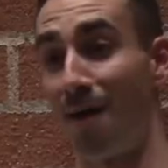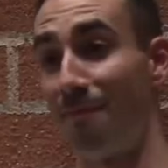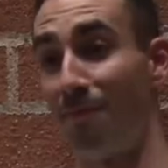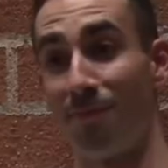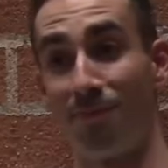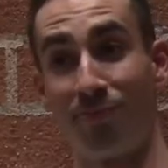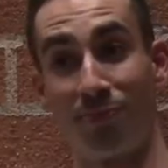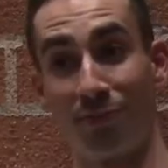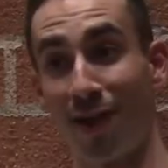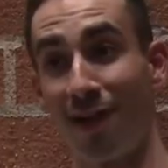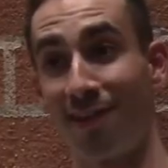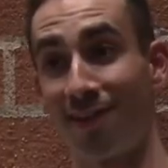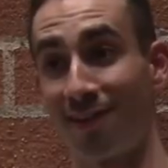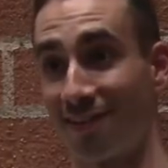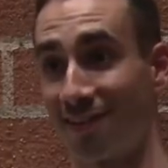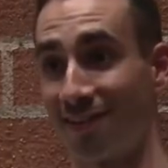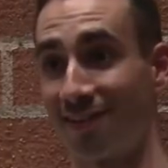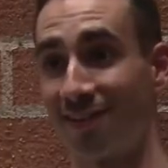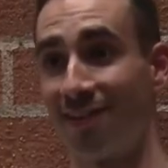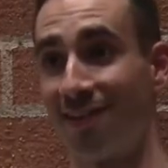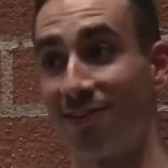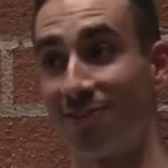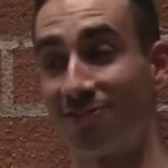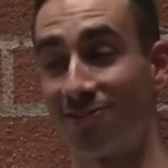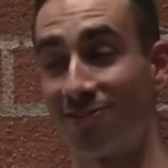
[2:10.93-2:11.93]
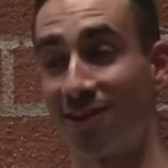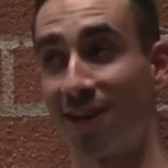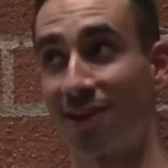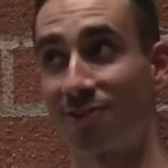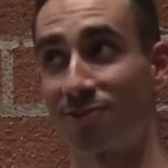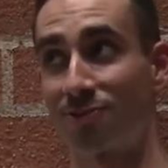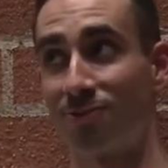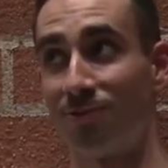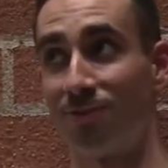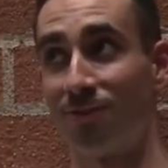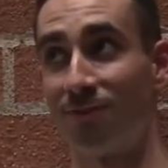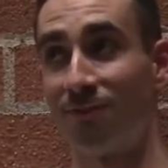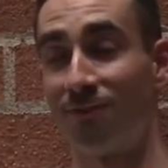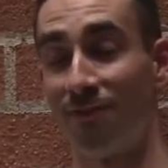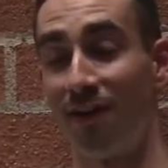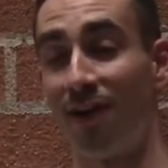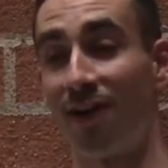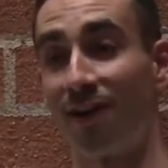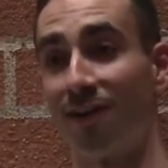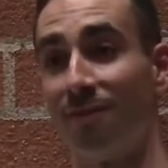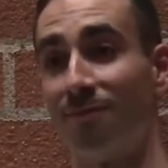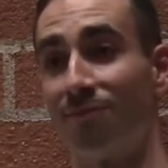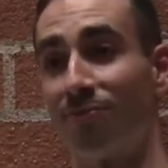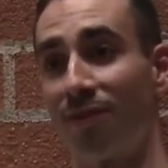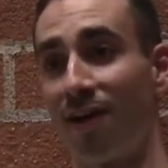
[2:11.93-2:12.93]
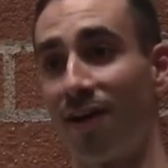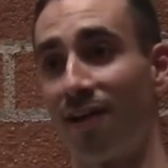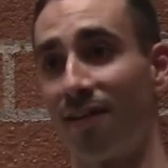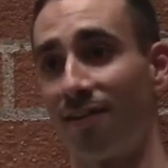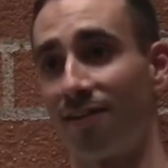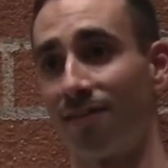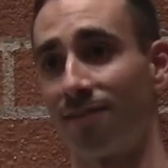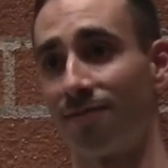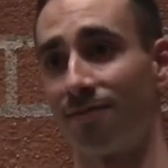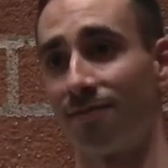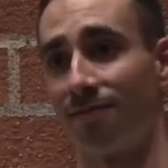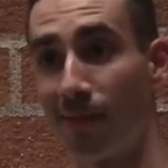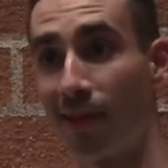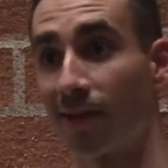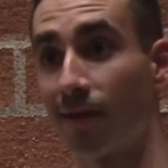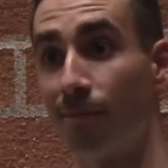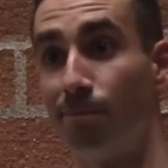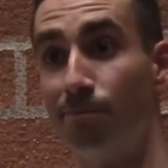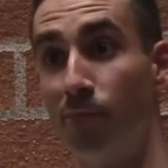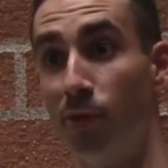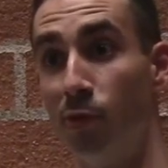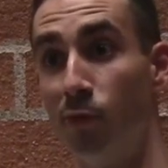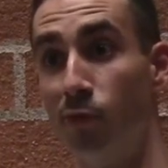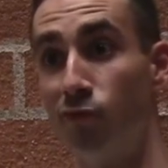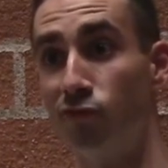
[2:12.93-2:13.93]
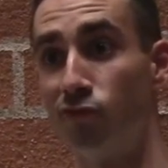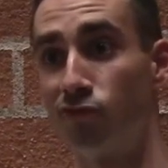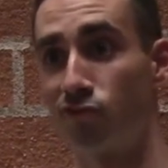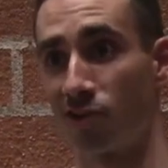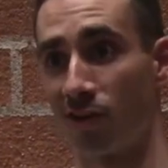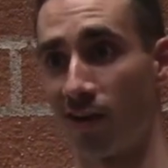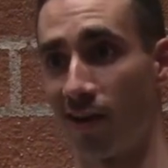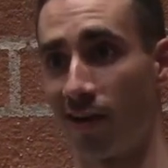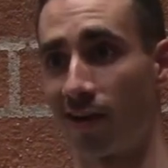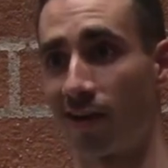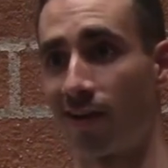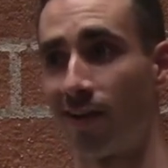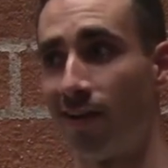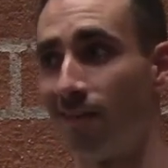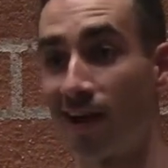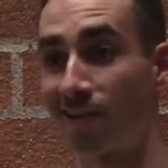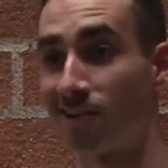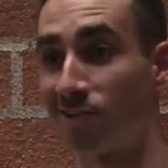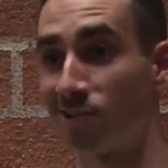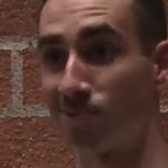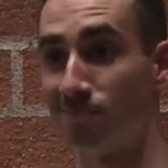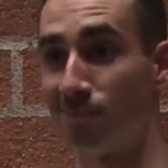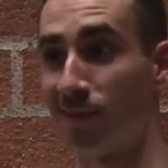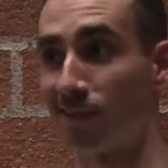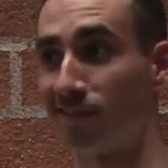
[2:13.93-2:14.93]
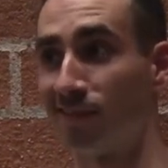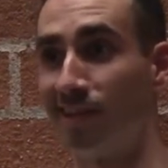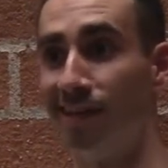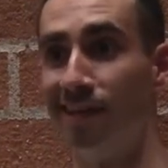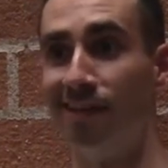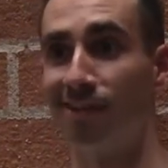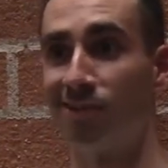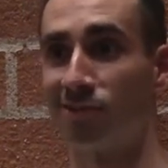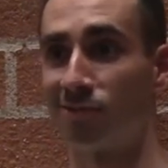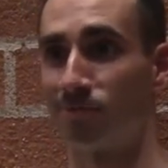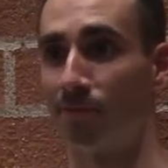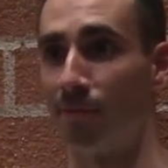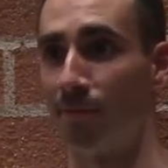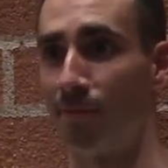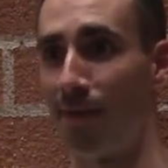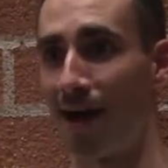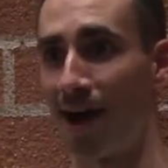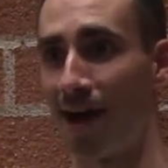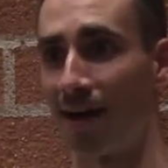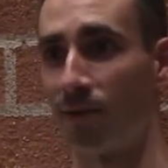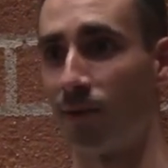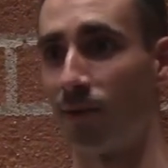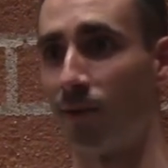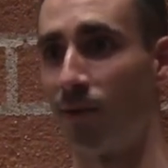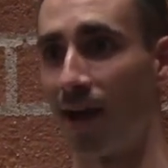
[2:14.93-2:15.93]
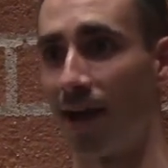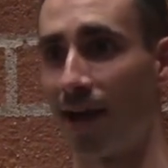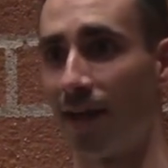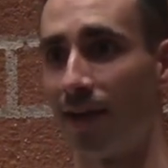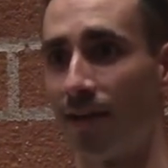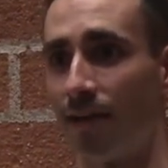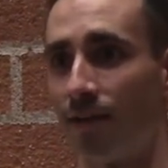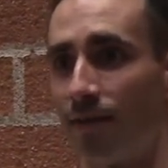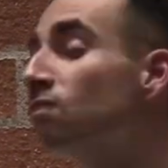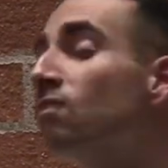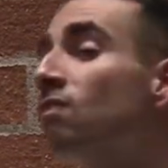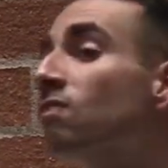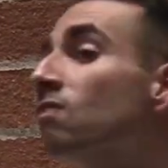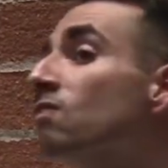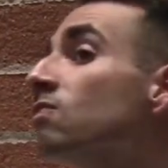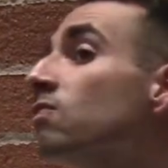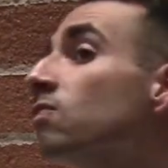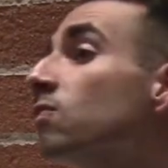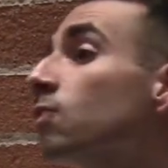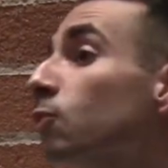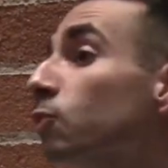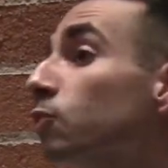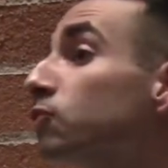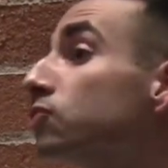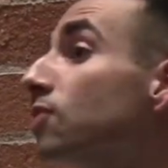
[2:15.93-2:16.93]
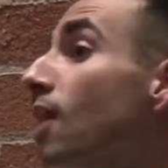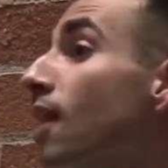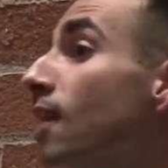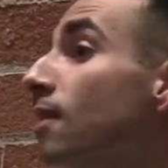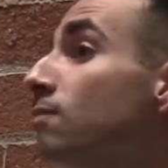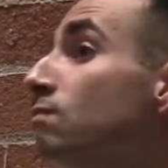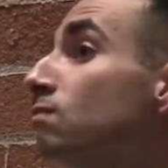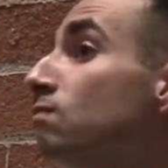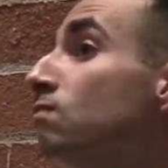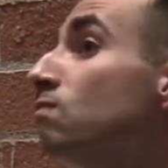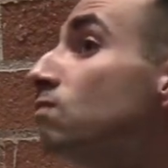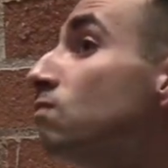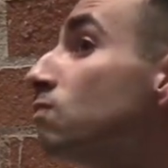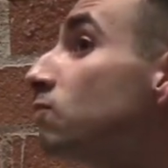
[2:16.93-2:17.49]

I'm a predator. A sexual fucking predator. I'm like a poon shark. I can smell tears from a mile away. What's that?